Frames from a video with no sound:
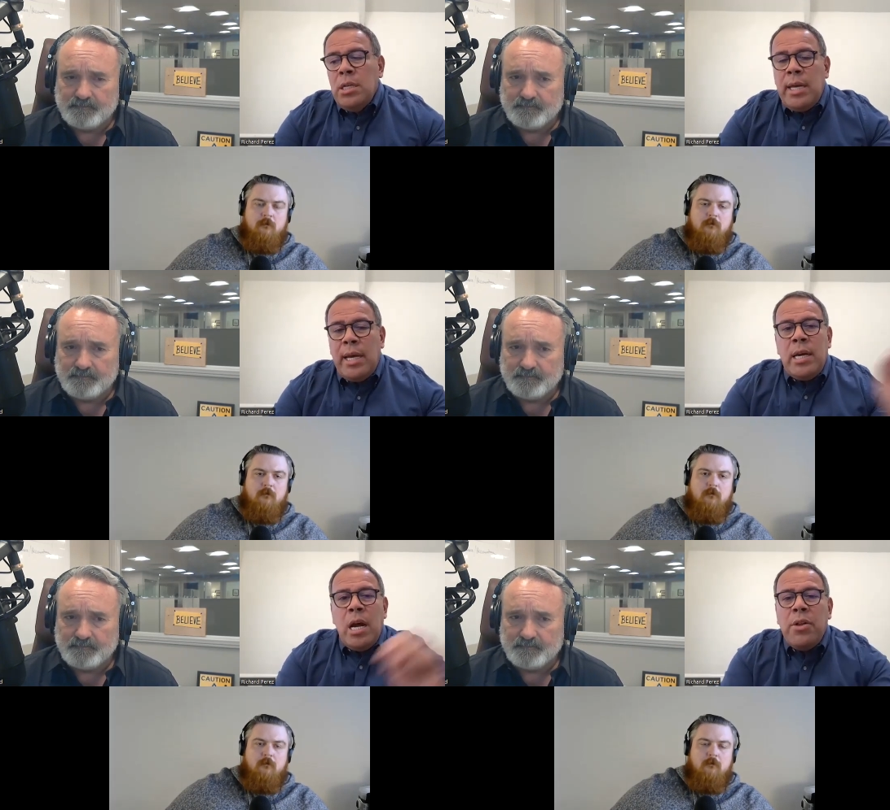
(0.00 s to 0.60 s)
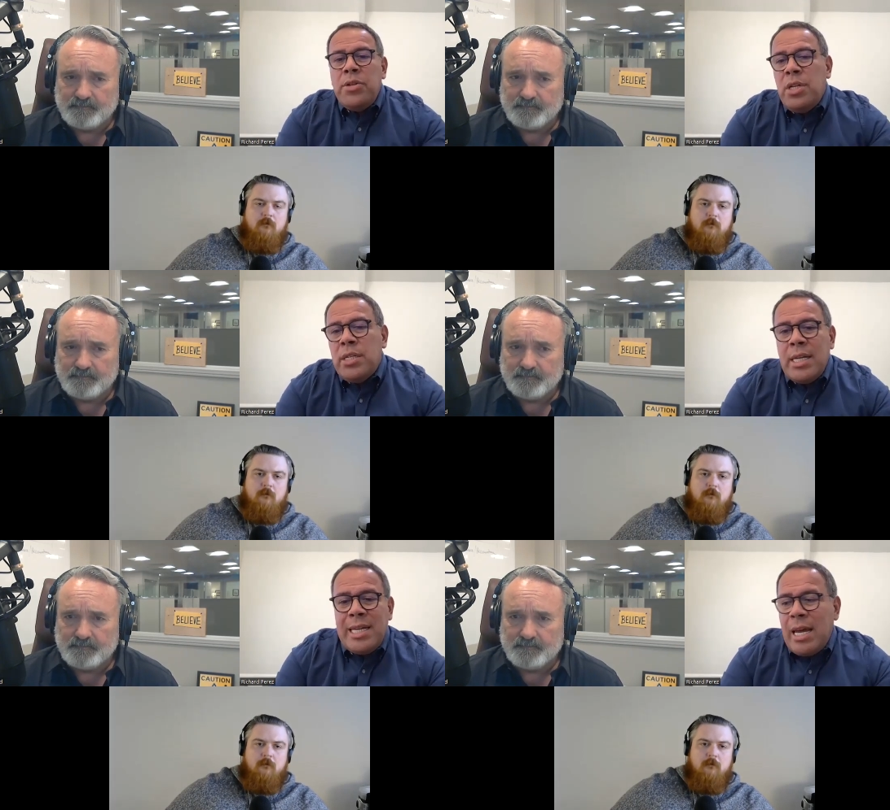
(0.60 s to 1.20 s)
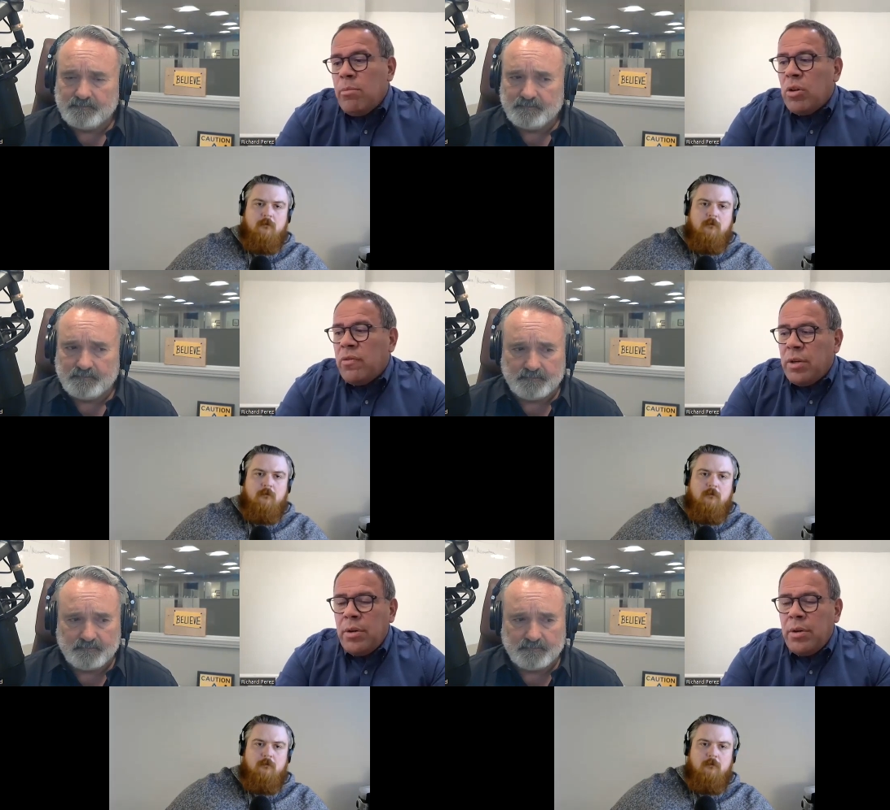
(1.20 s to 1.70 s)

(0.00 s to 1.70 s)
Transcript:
Speaker 1: technology is an enabler for